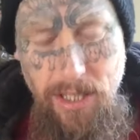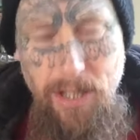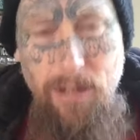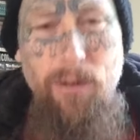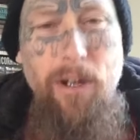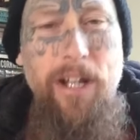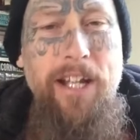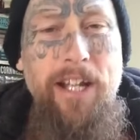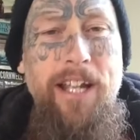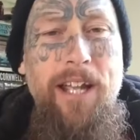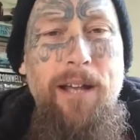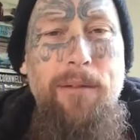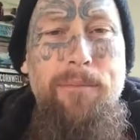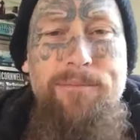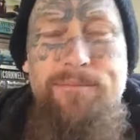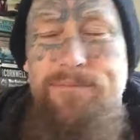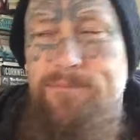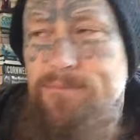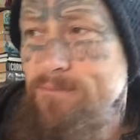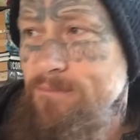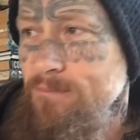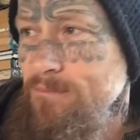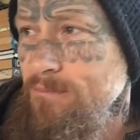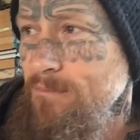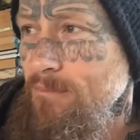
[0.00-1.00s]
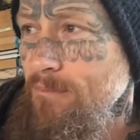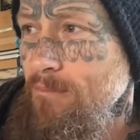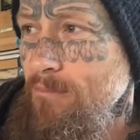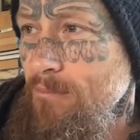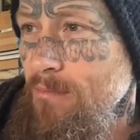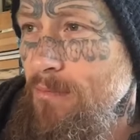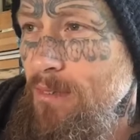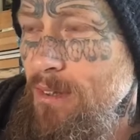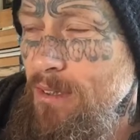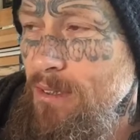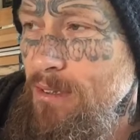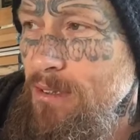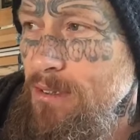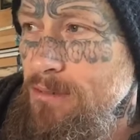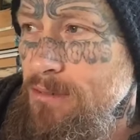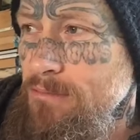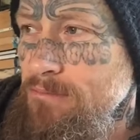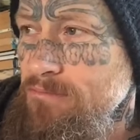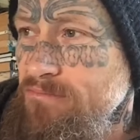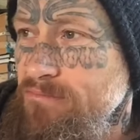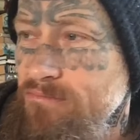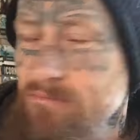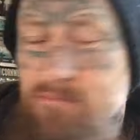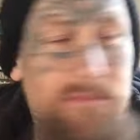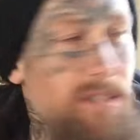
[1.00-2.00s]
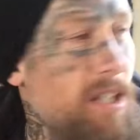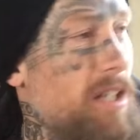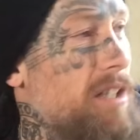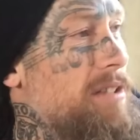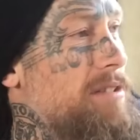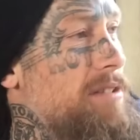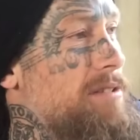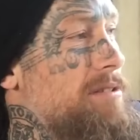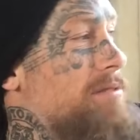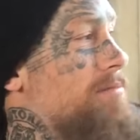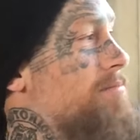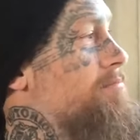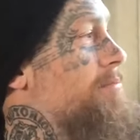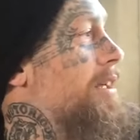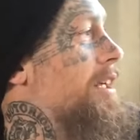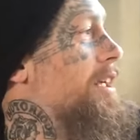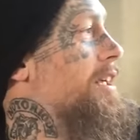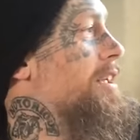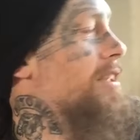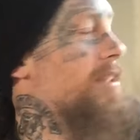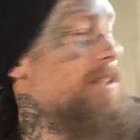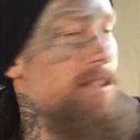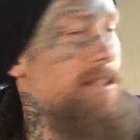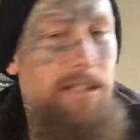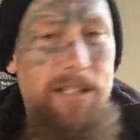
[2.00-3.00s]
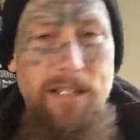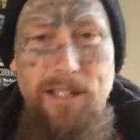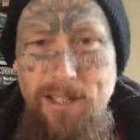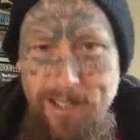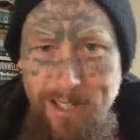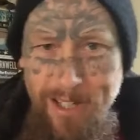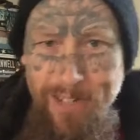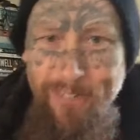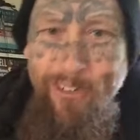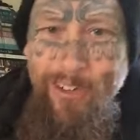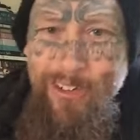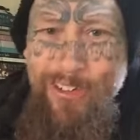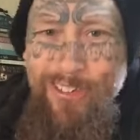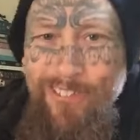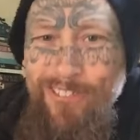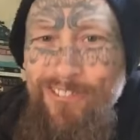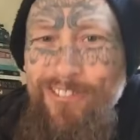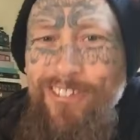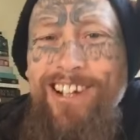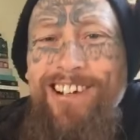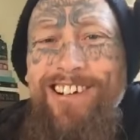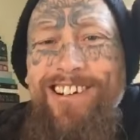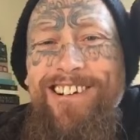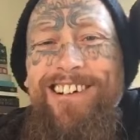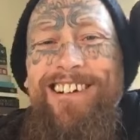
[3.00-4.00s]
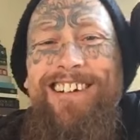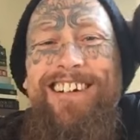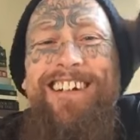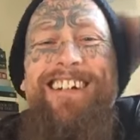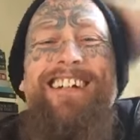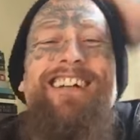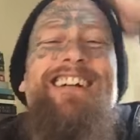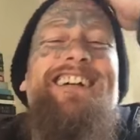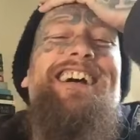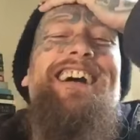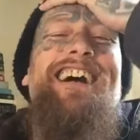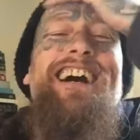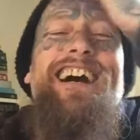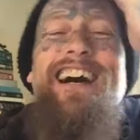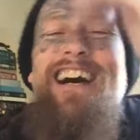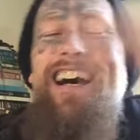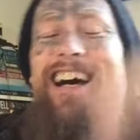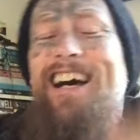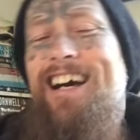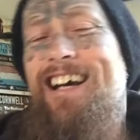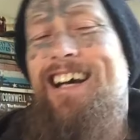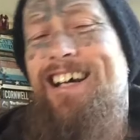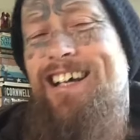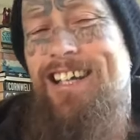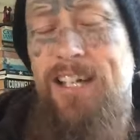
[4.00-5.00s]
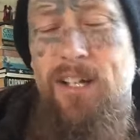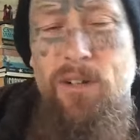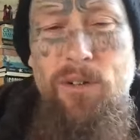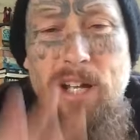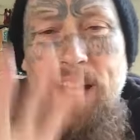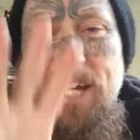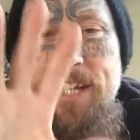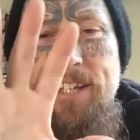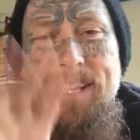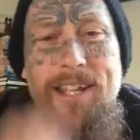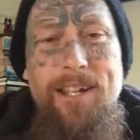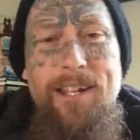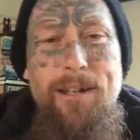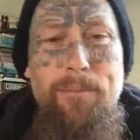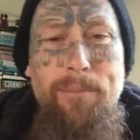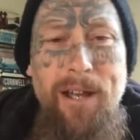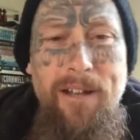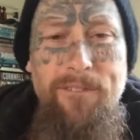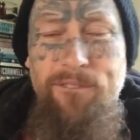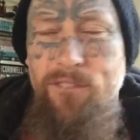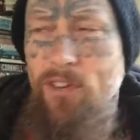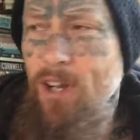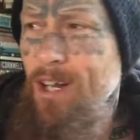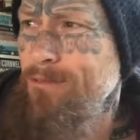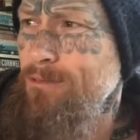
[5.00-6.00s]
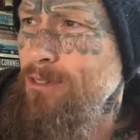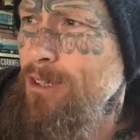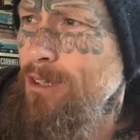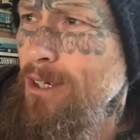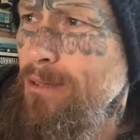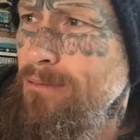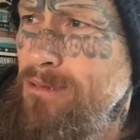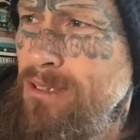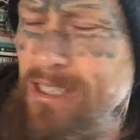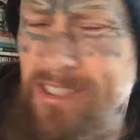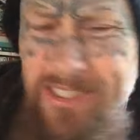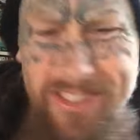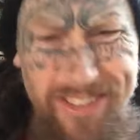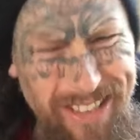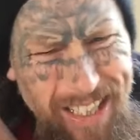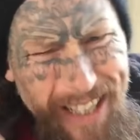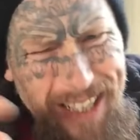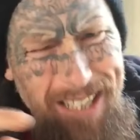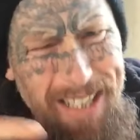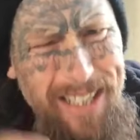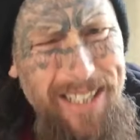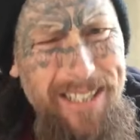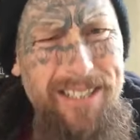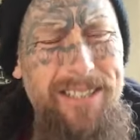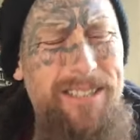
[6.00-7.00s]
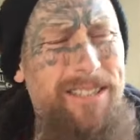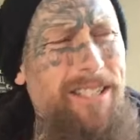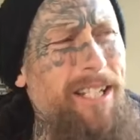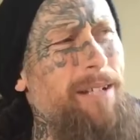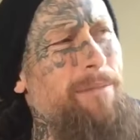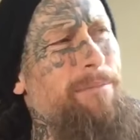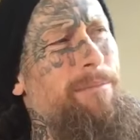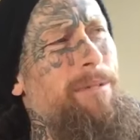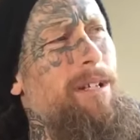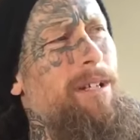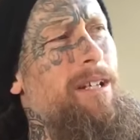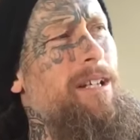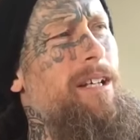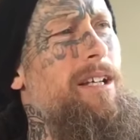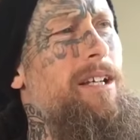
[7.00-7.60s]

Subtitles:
Wake up. Oh, mean. It wasn't real. I had that about five times. Exactly the same.